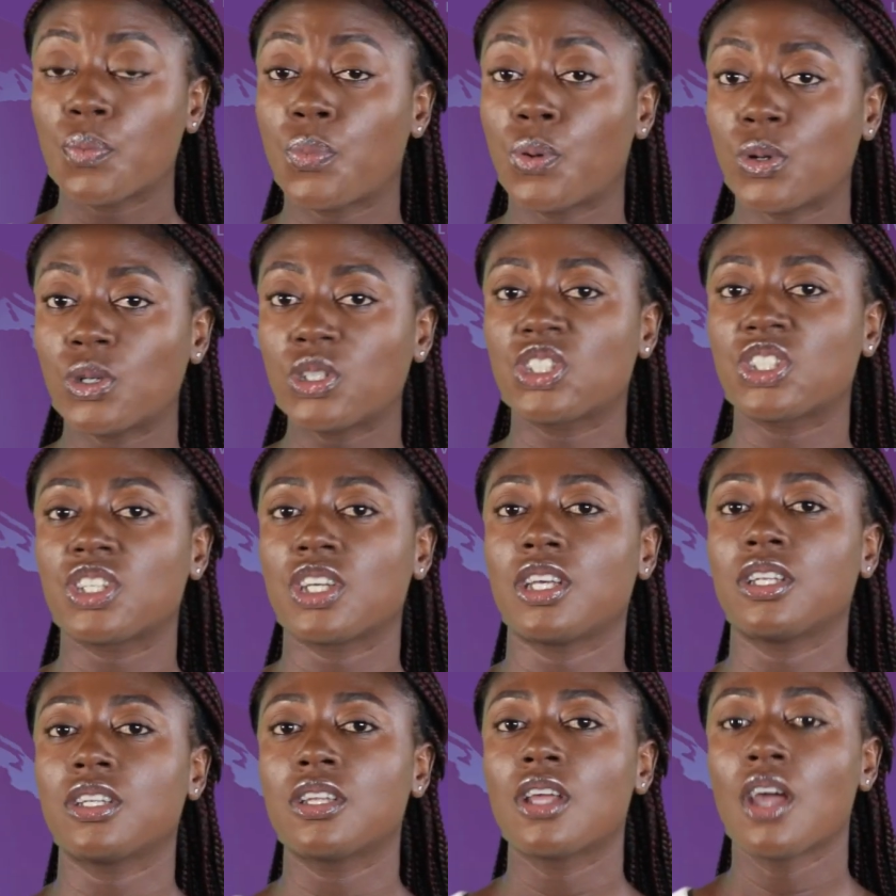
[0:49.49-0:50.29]

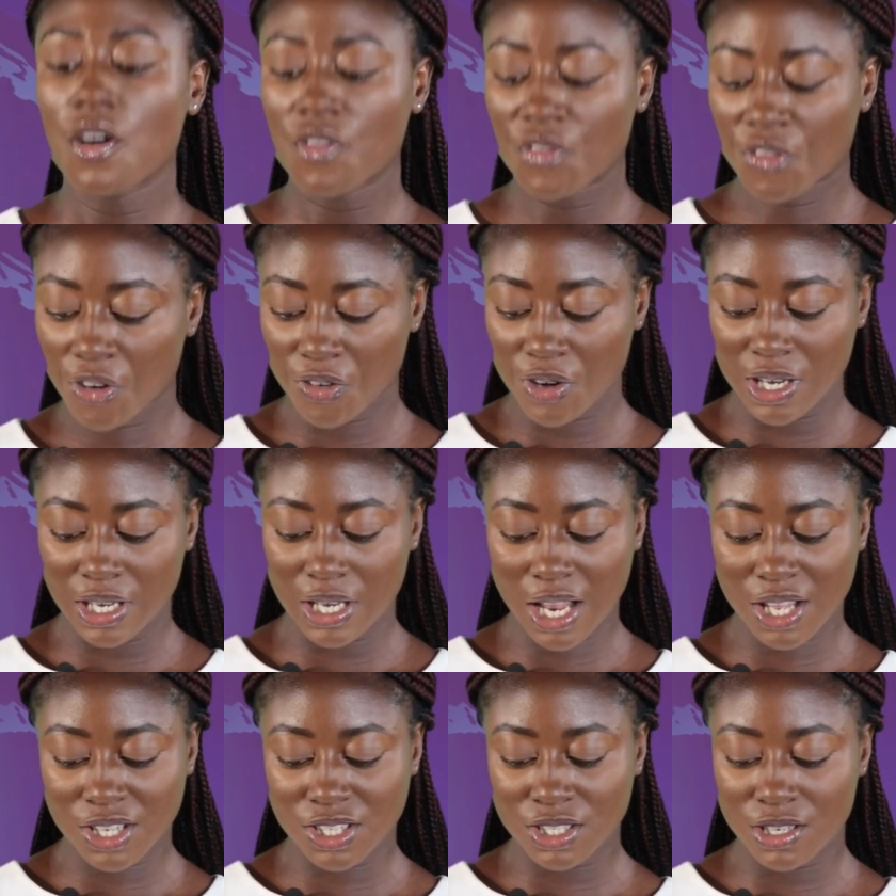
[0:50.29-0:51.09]
pushing for a
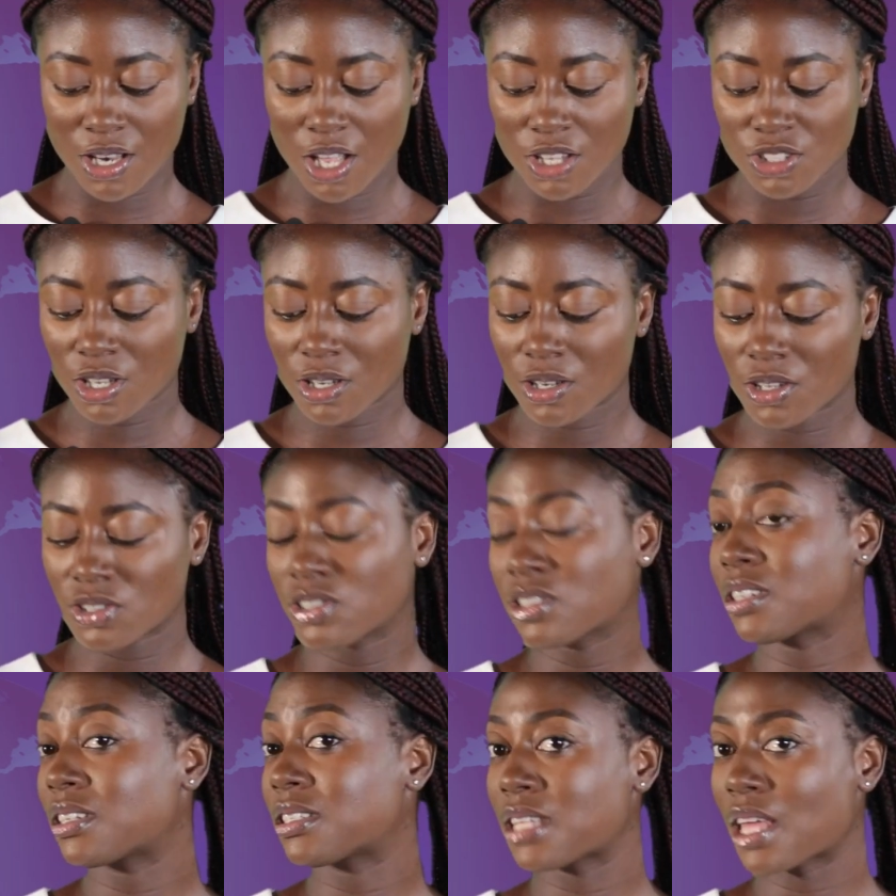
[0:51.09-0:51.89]
national
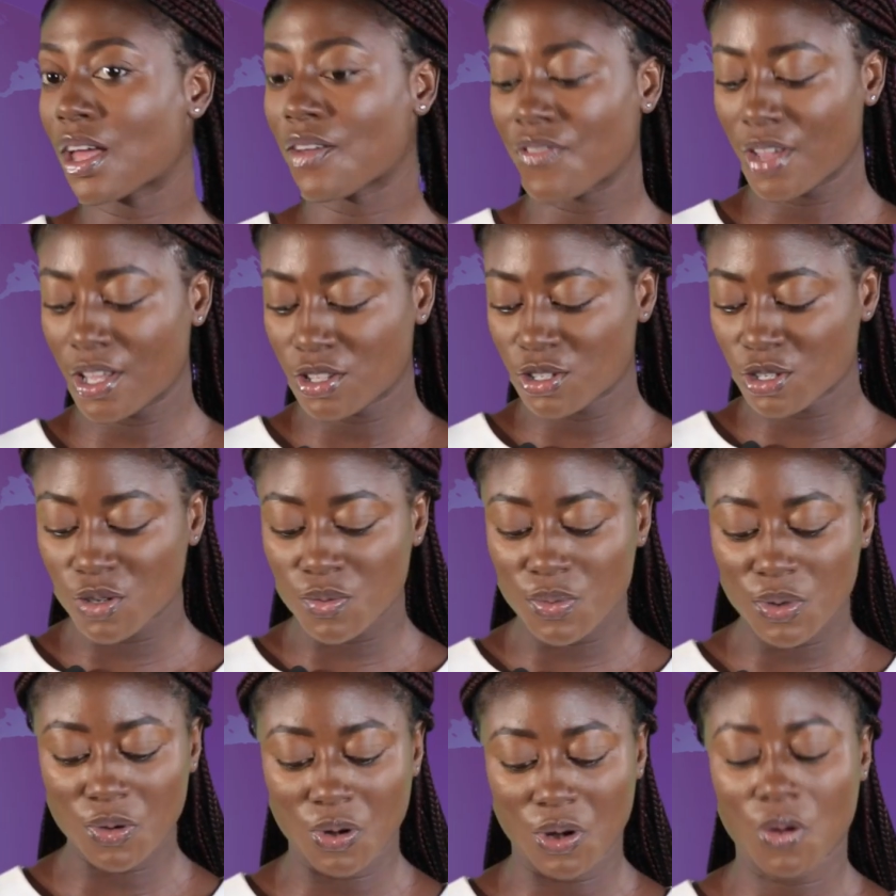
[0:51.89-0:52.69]
geological survey
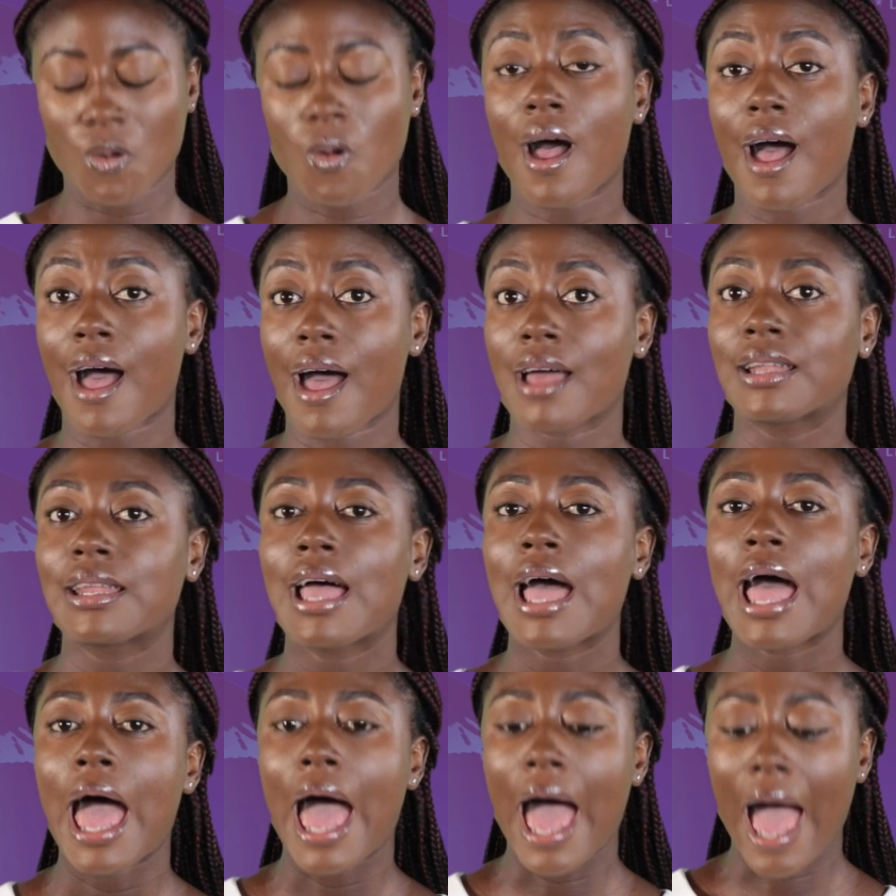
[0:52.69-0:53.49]
to be required
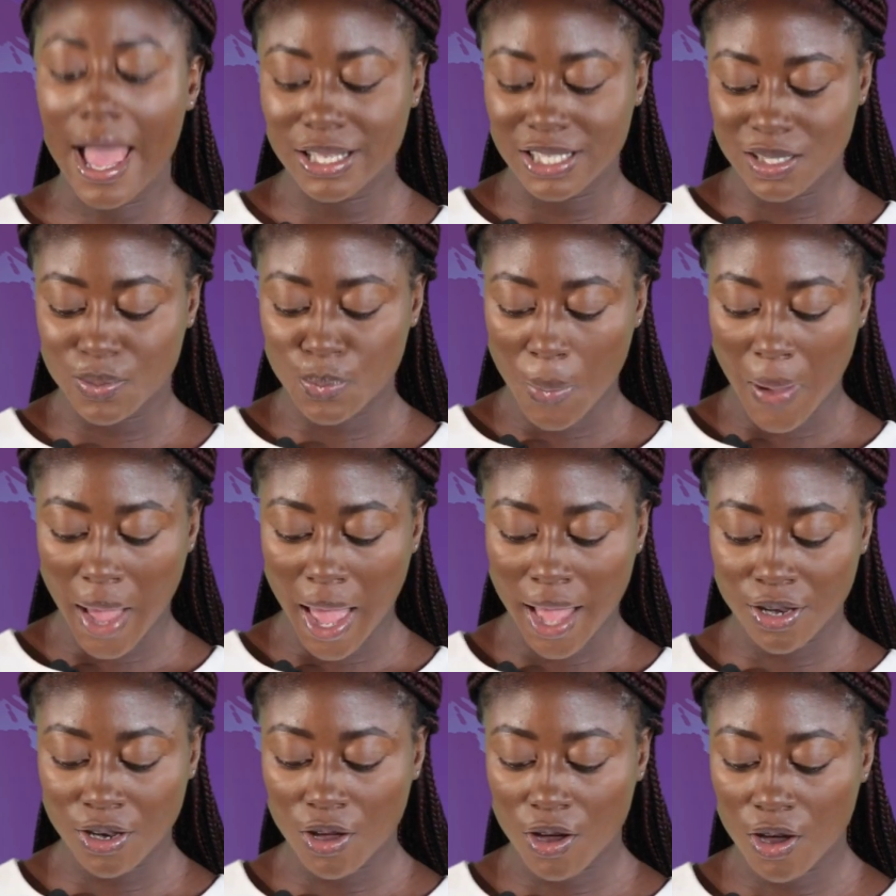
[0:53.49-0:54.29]
as
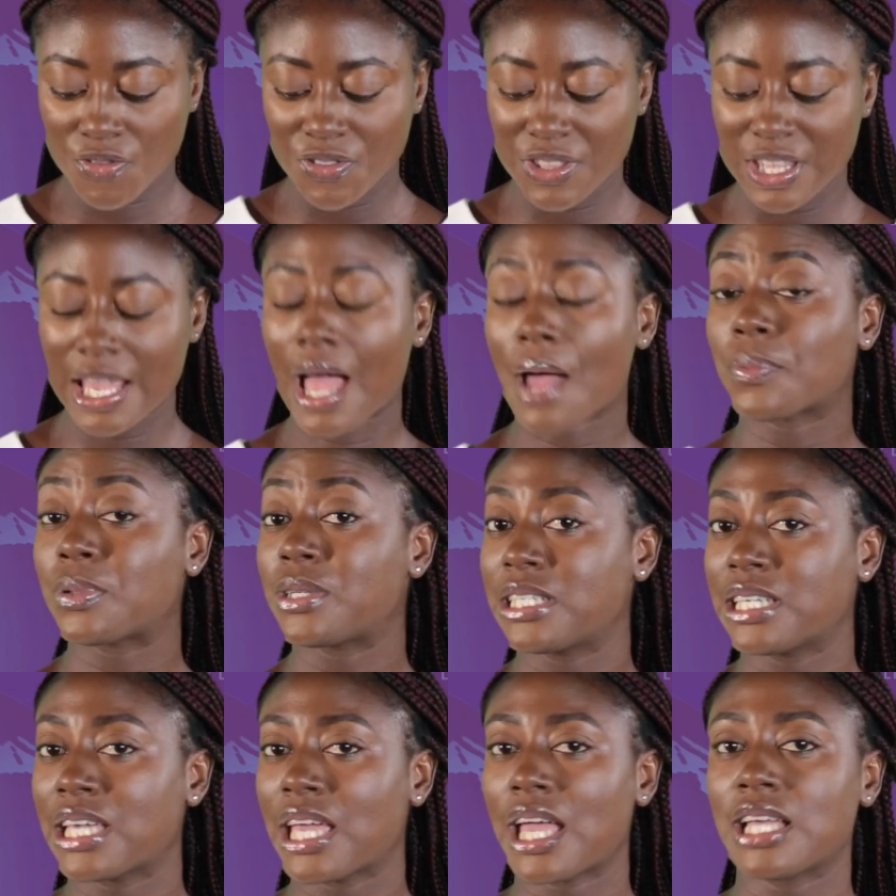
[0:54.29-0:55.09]
part of the
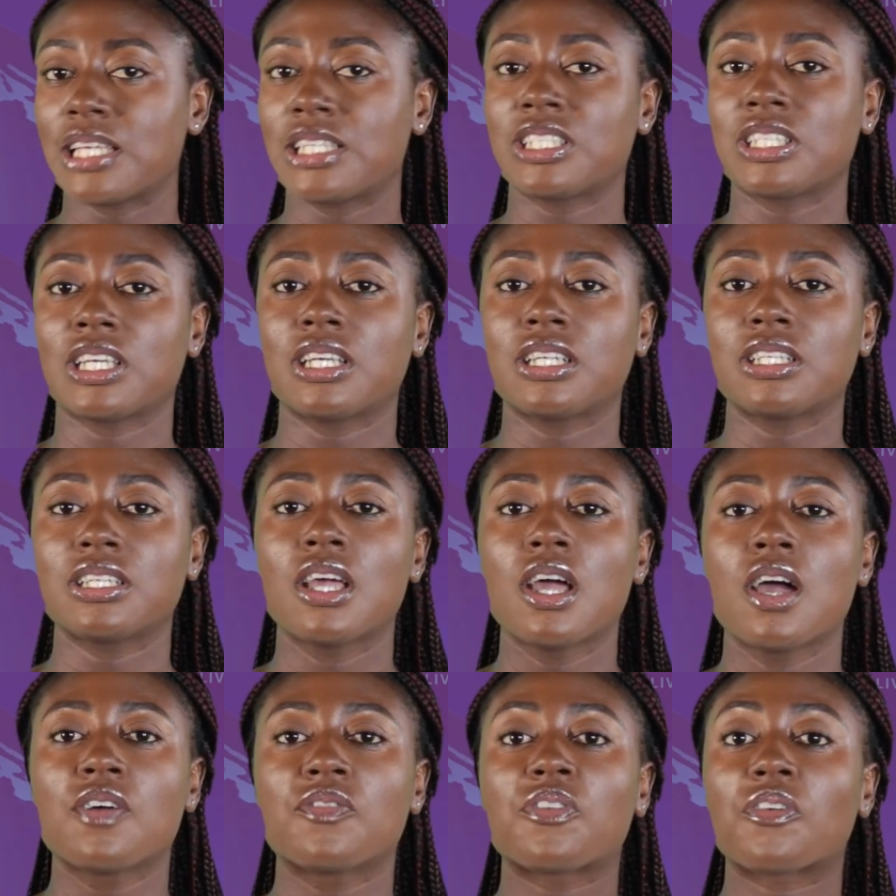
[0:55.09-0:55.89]
application
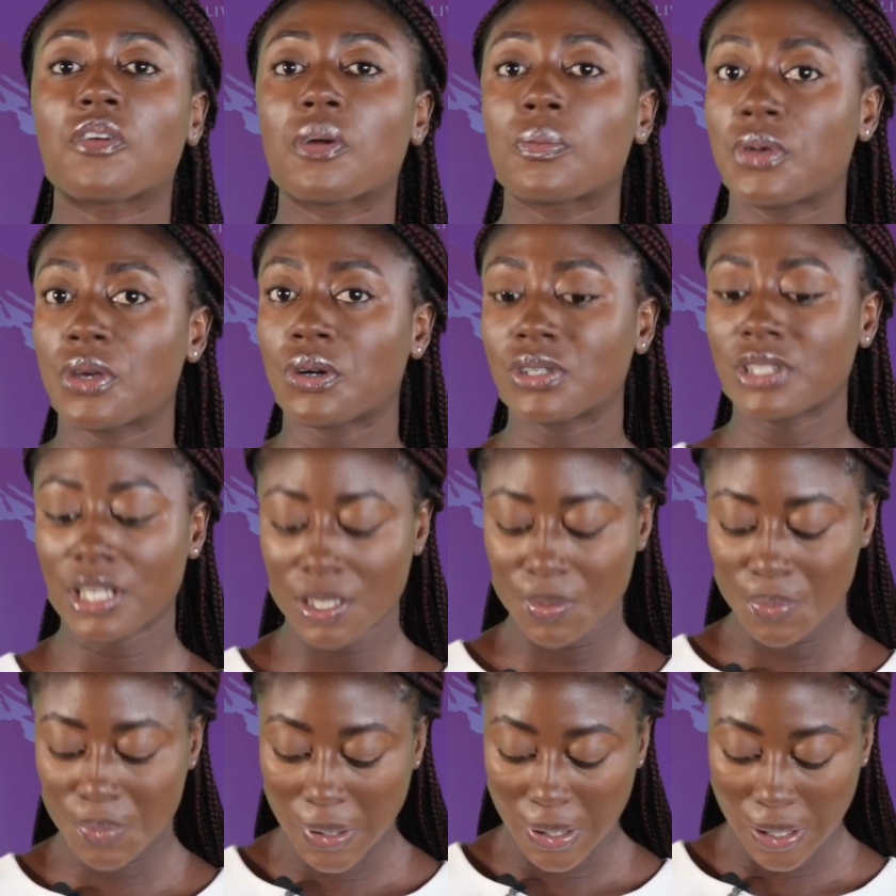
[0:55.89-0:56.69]
for a
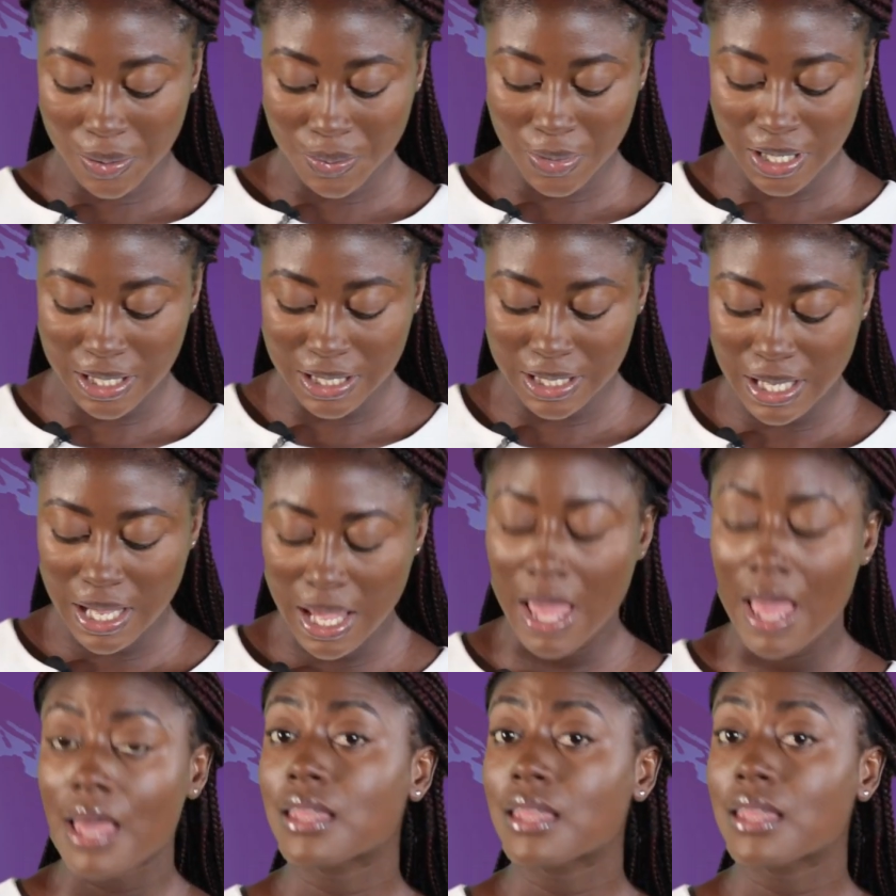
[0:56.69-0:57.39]
building permit.